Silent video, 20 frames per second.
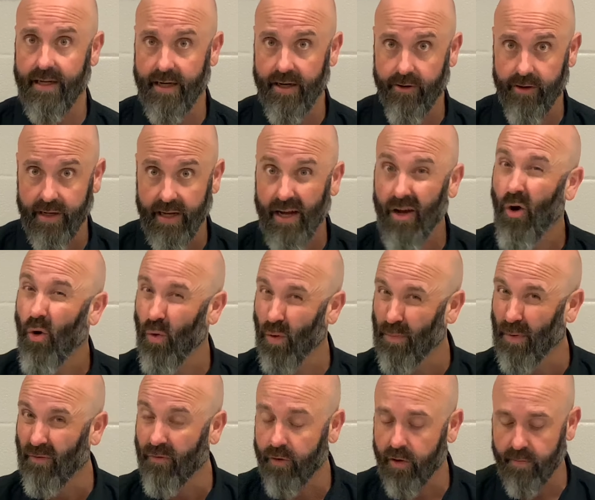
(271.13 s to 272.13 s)
area, or
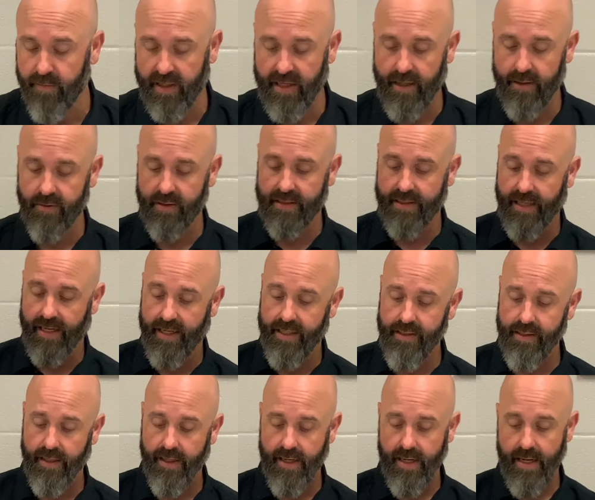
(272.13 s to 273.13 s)
preferably outside.